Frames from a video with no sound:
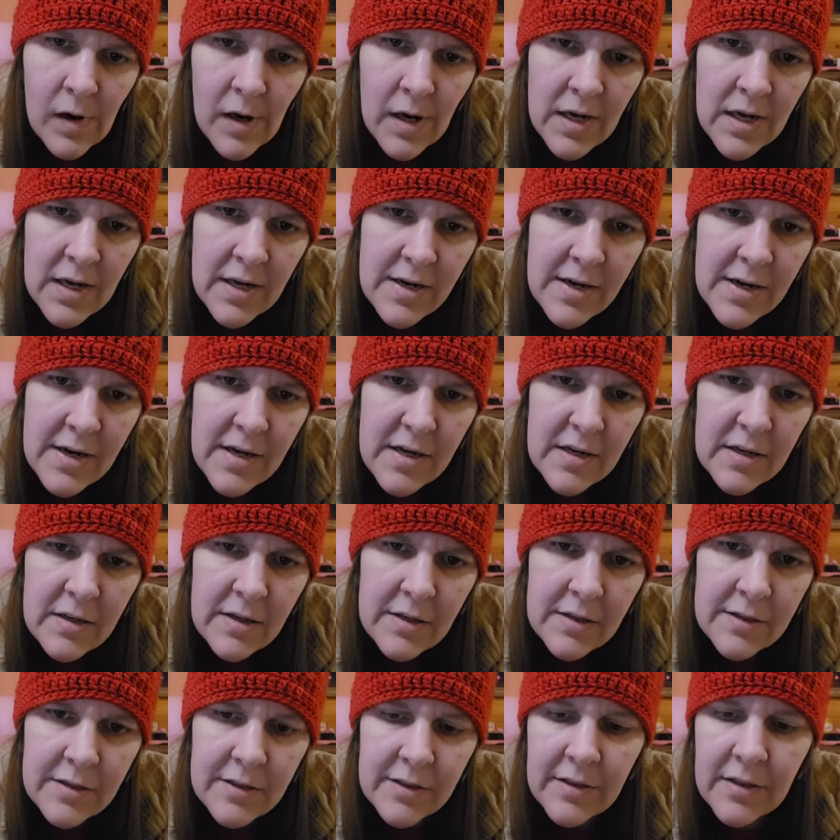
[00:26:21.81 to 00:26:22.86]
It
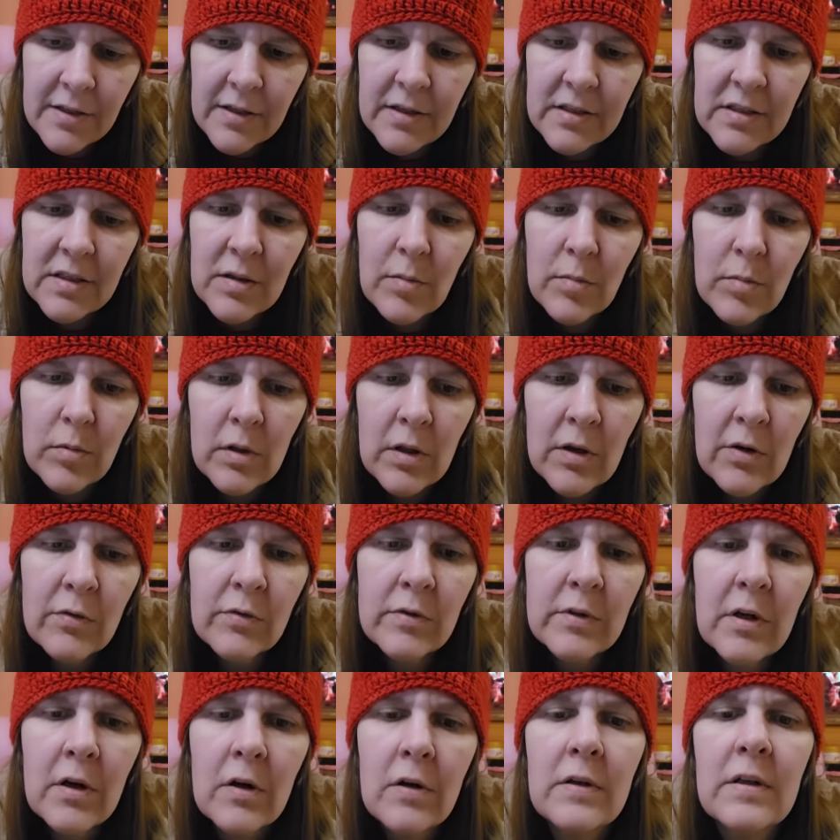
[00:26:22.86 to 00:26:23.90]
is. It's a
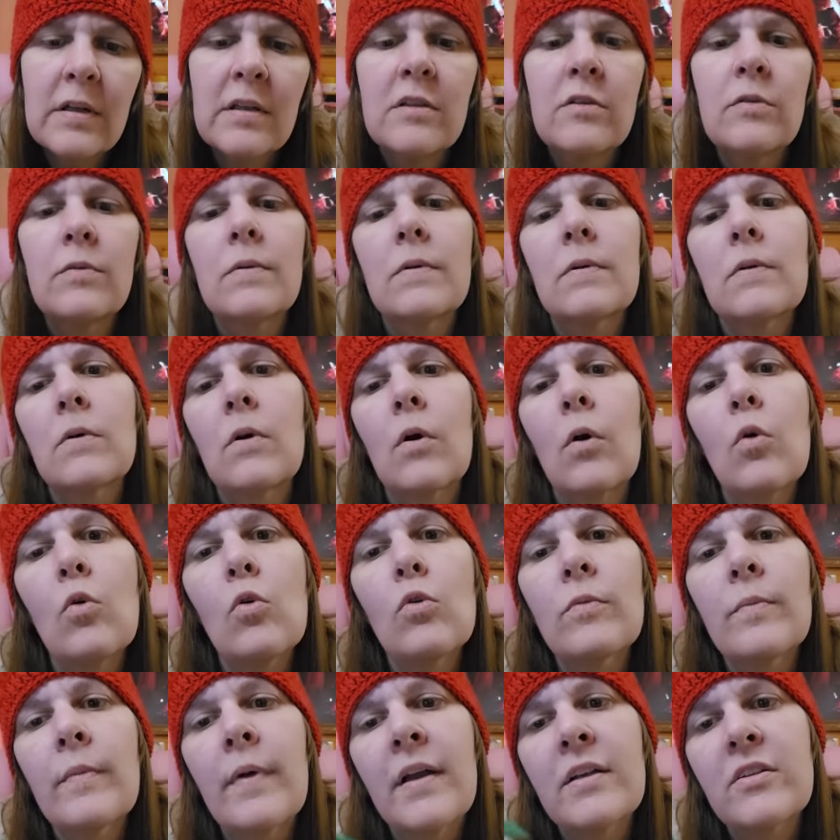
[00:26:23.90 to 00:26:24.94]
blown yarn into a
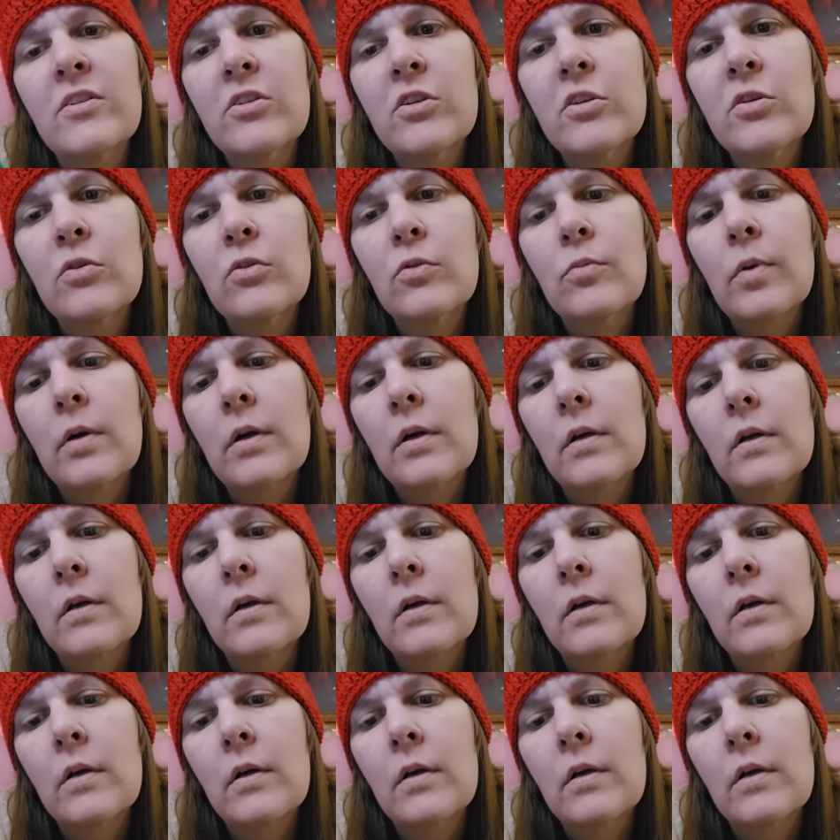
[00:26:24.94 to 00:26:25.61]
gold mesh tube.